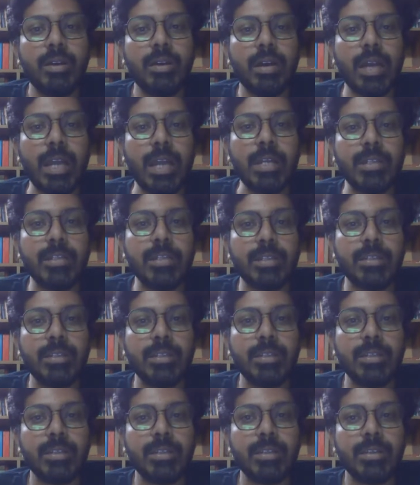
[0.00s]
And
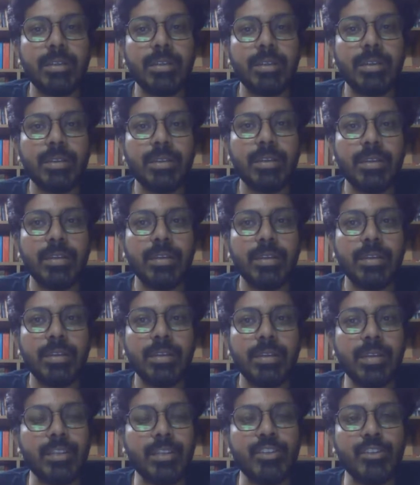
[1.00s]

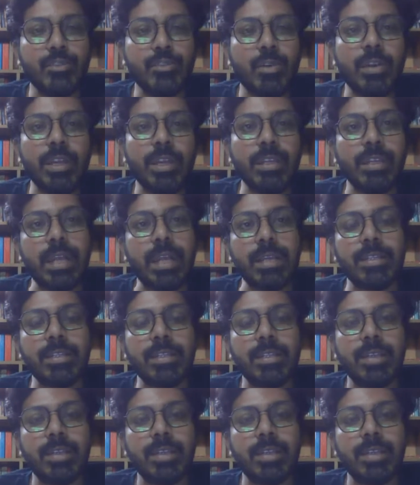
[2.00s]
he's talking that